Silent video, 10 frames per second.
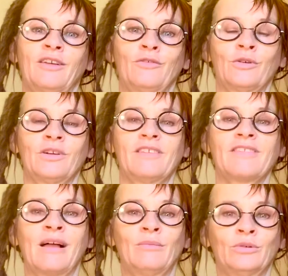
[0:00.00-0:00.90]
for
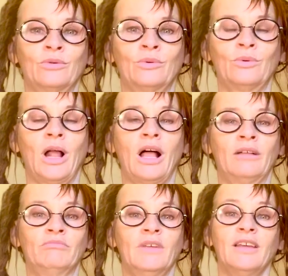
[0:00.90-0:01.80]
example,
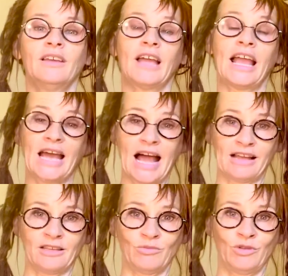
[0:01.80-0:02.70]
an
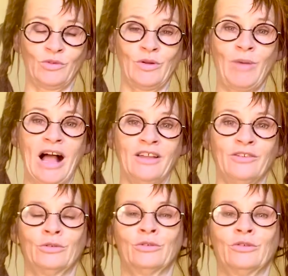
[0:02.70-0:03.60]
argument with a
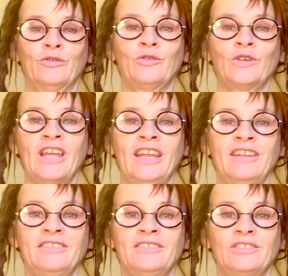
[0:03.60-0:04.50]
partner or a
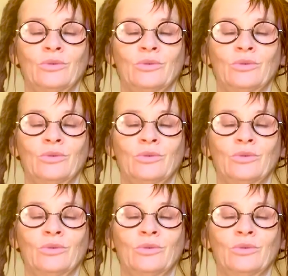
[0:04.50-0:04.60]
friend,